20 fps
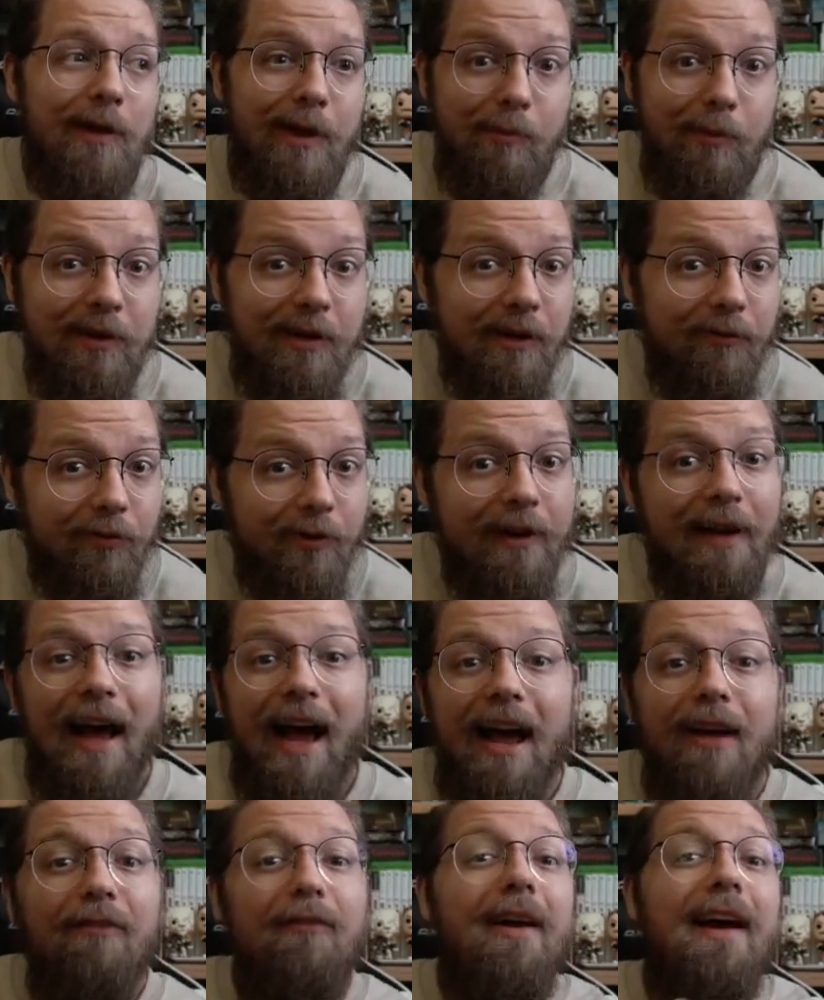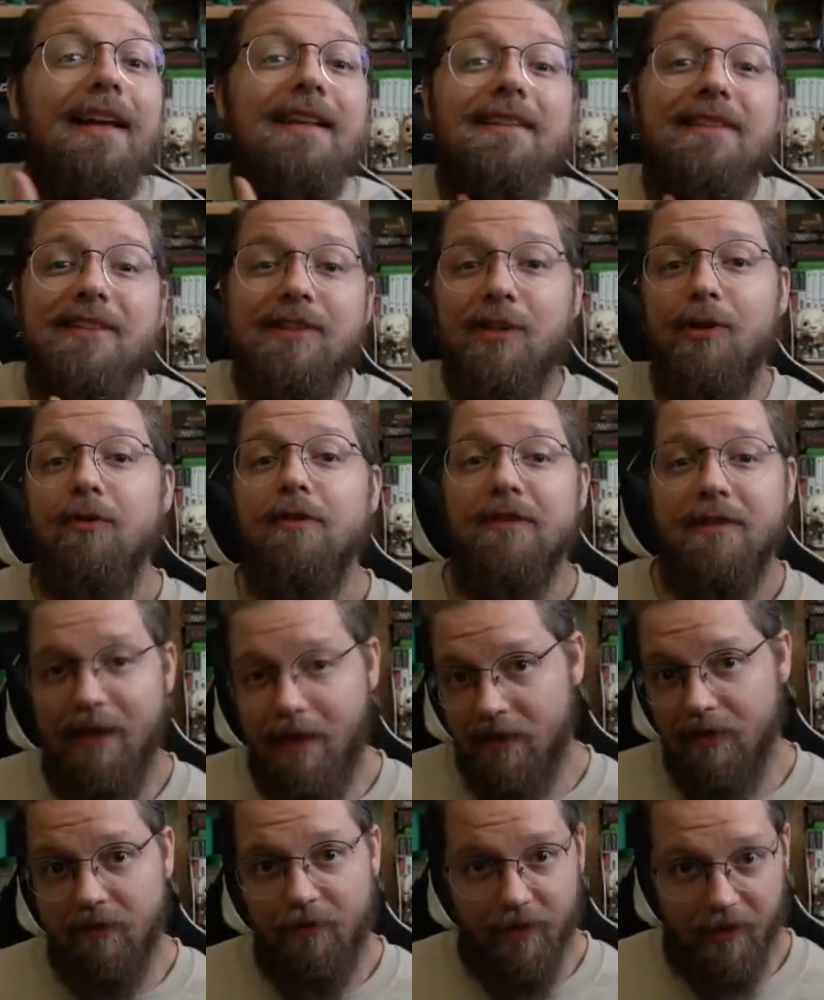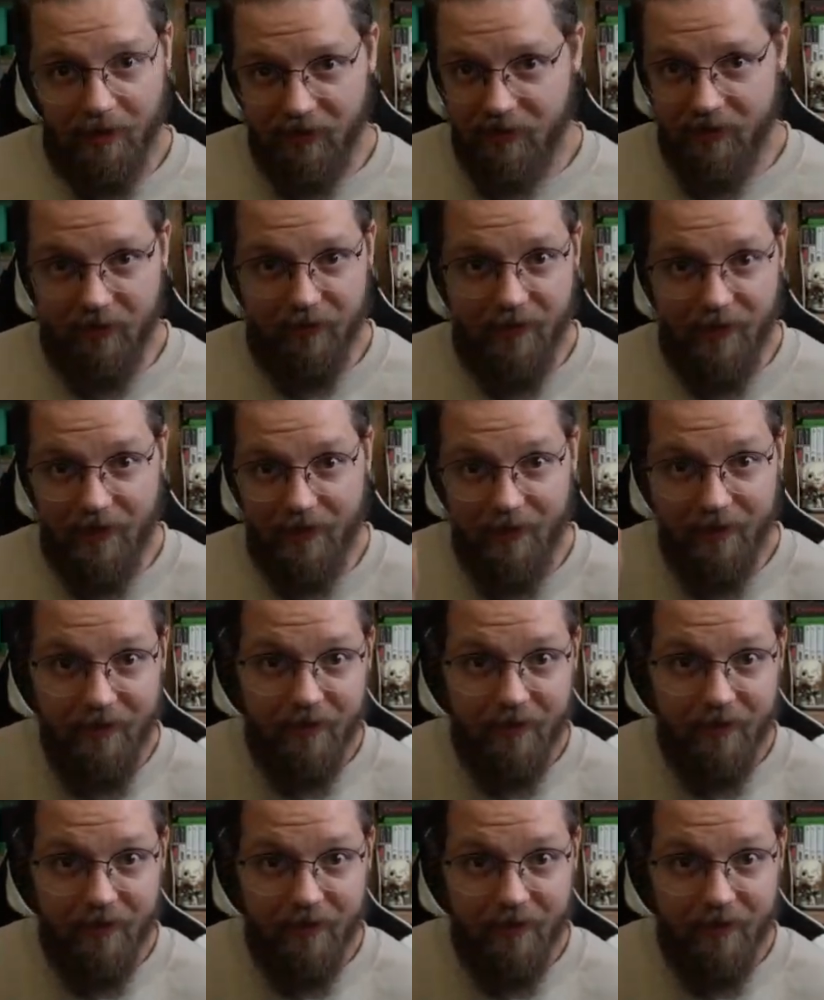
you might be different, I find zero satisfaction in